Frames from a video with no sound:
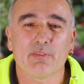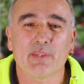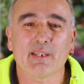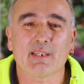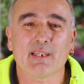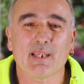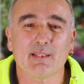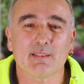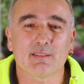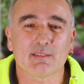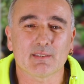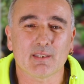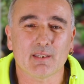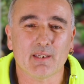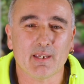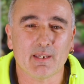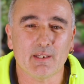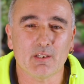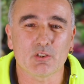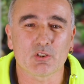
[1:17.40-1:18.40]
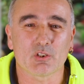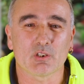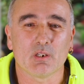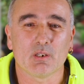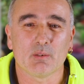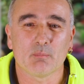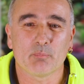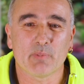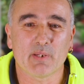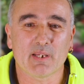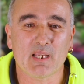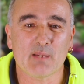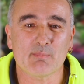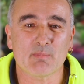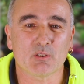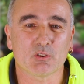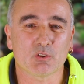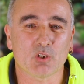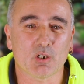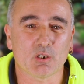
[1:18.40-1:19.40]
They can teach,
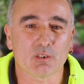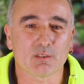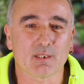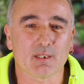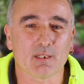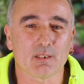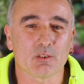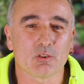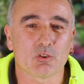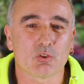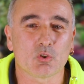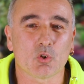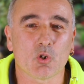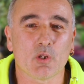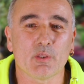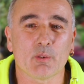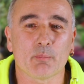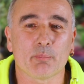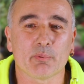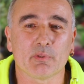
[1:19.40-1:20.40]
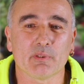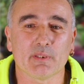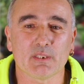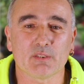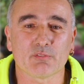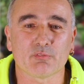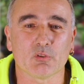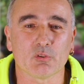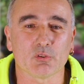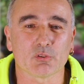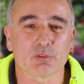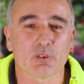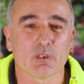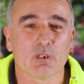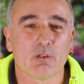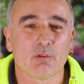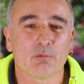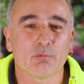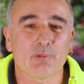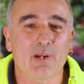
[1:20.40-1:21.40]
become a doctor, join the police force,
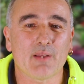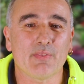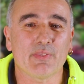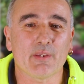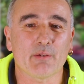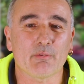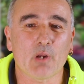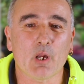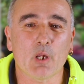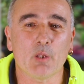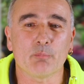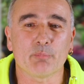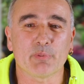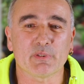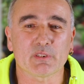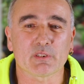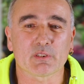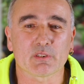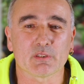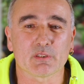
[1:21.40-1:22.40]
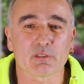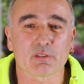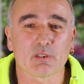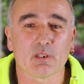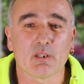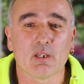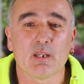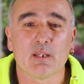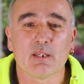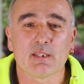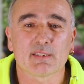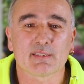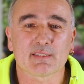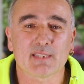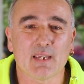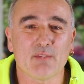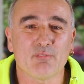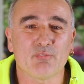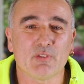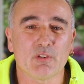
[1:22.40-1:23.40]
run their own businesses,
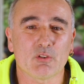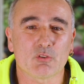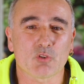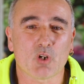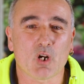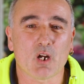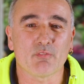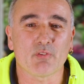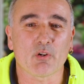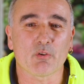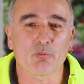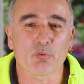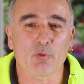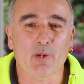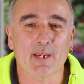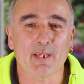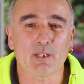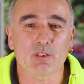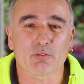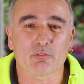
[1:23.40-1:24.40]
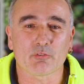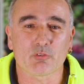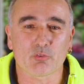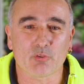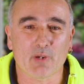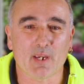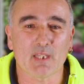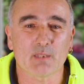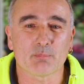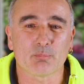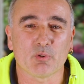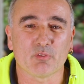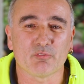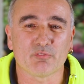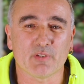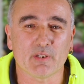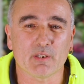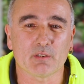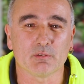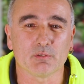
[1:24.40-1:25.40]
safely drive a range of transport
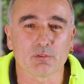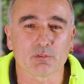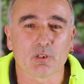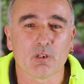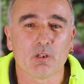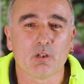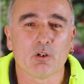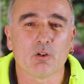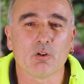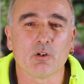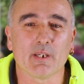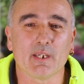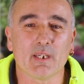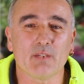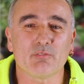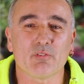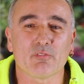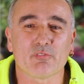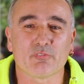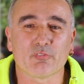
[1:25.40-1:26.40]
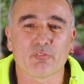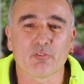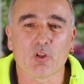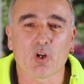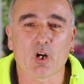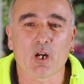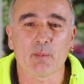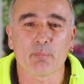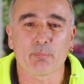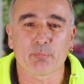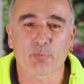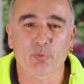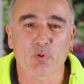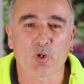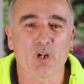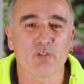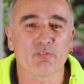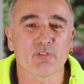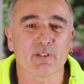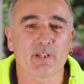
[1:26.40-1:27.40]
vehicles, or even fly
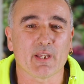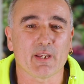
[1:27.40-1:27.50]
private